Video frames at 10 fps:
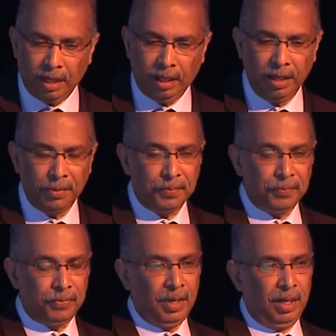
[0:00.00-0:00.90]
Okay.
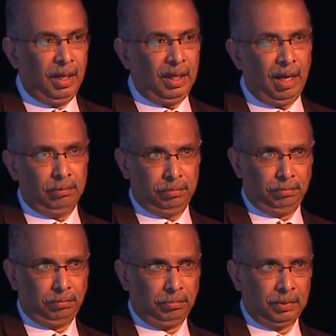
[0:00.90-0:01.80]
Now,
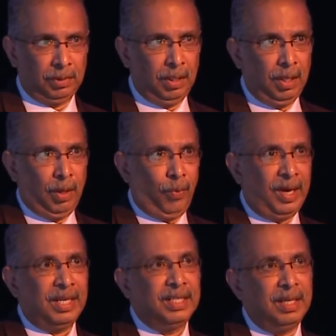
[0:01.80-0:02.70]

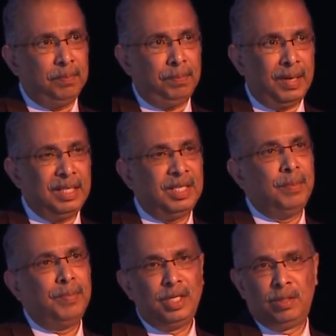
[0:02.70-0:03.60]
when I say
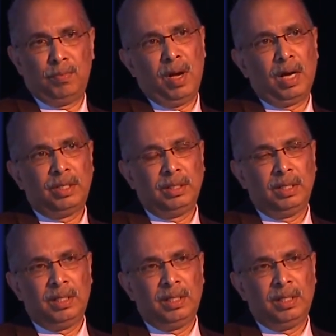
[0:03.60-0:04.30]
pricing benchmarks